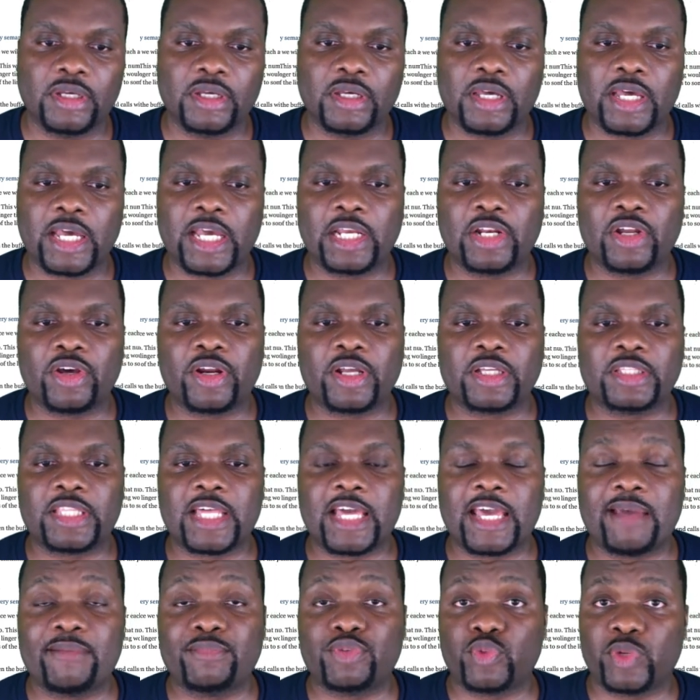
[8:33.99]
A lot of
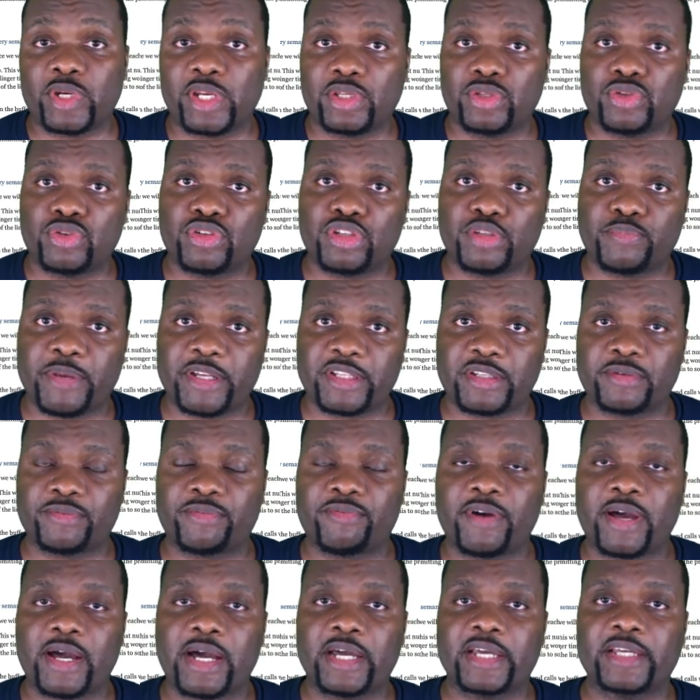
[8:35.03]
times we need to
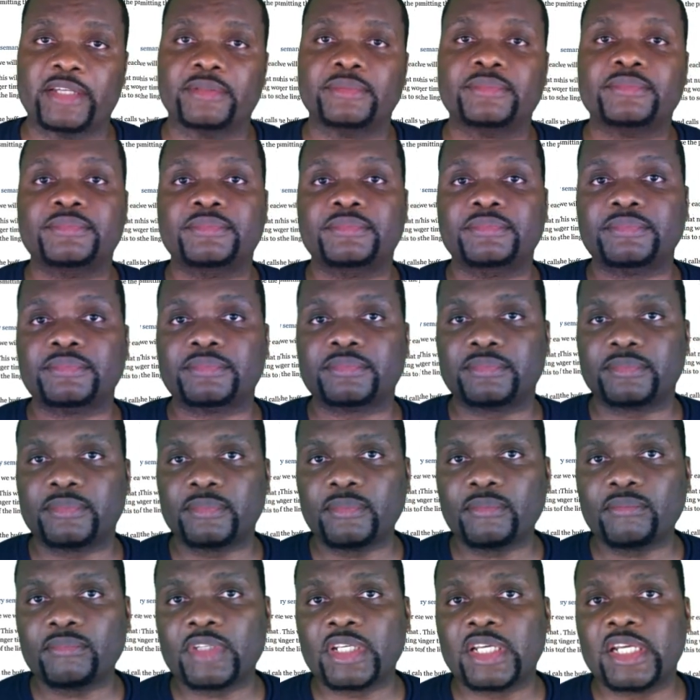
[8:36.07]
specify
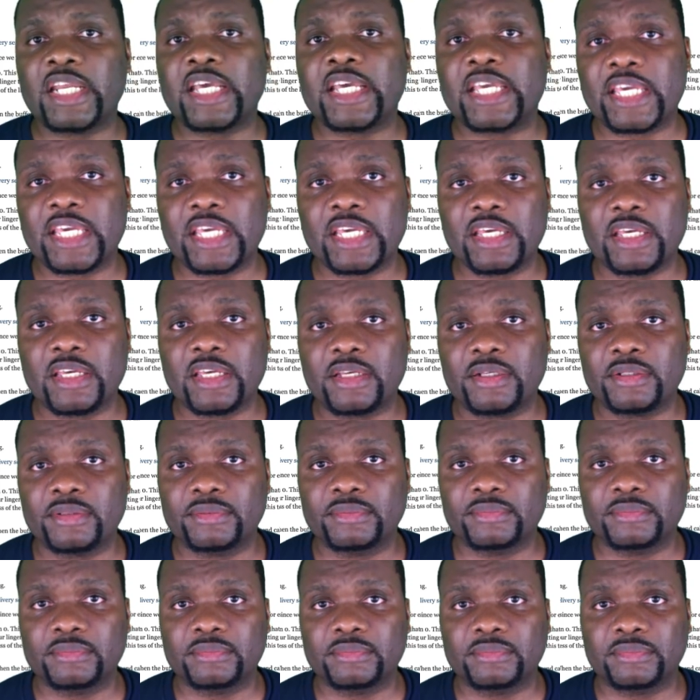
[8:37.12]
the key
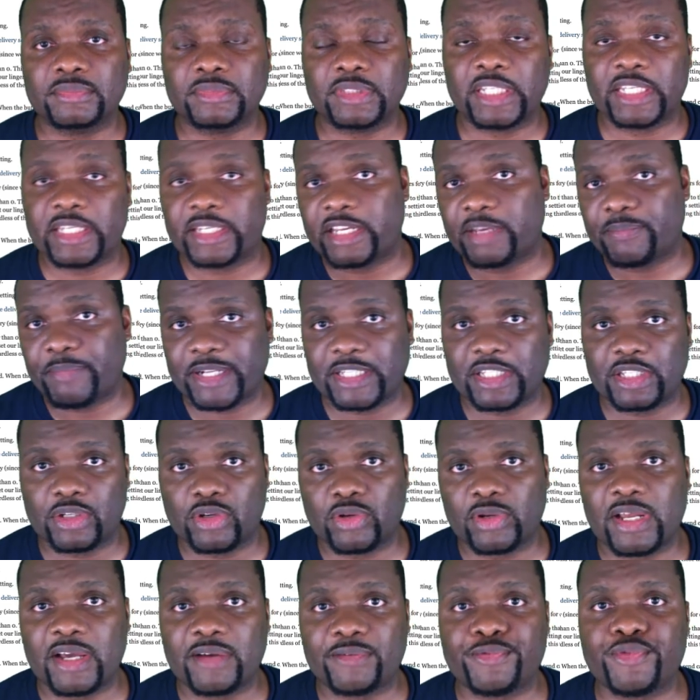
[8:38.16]
in a
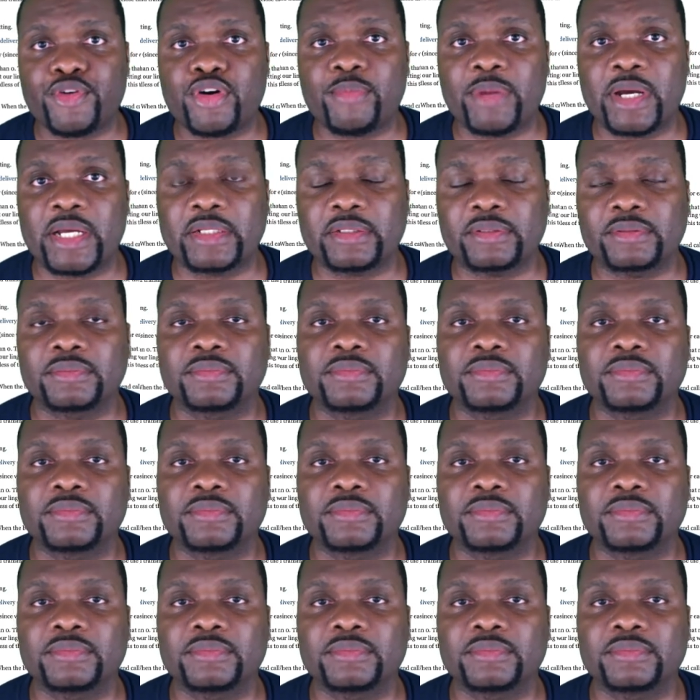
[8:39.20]
particular format